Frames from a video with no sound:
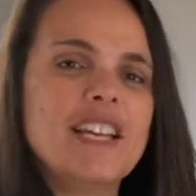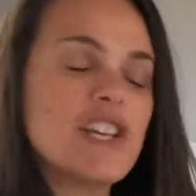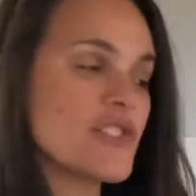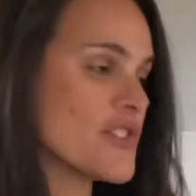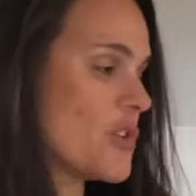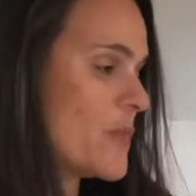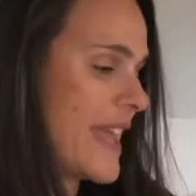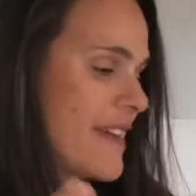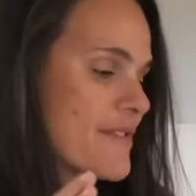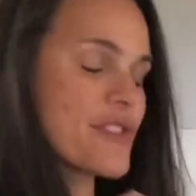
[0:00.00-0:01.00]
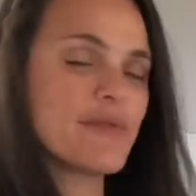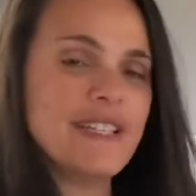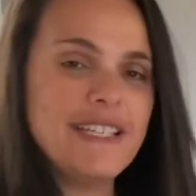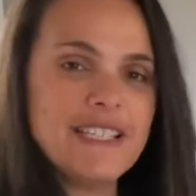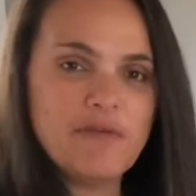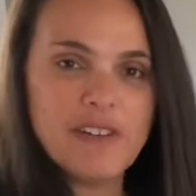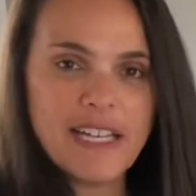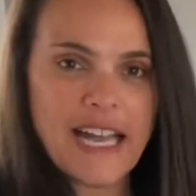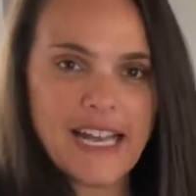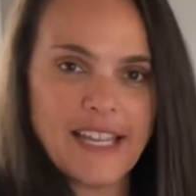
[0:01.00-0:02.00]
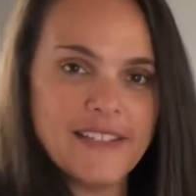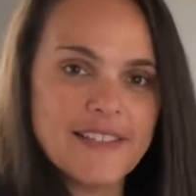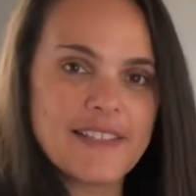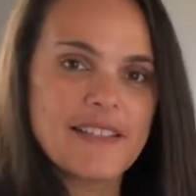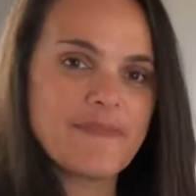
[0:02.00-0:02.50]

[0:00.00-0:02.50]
So we have 3 different kinds.